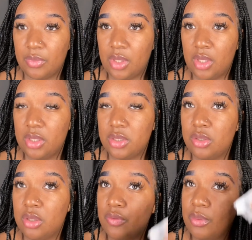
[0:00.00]
And this is
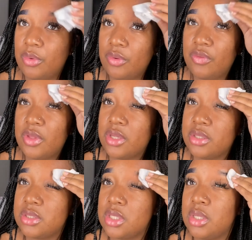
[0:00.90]
gonna remove that
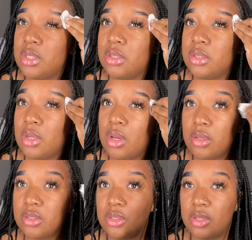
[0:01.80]
tint,
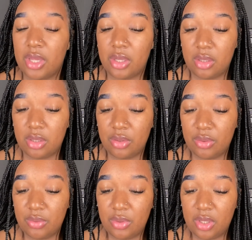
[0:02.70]
also that
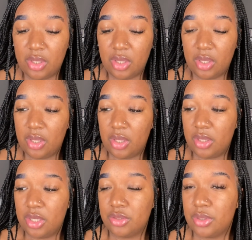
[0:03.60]
glue
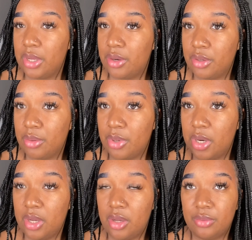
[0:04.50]
that you had on your
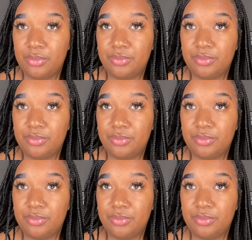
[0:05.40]
brow.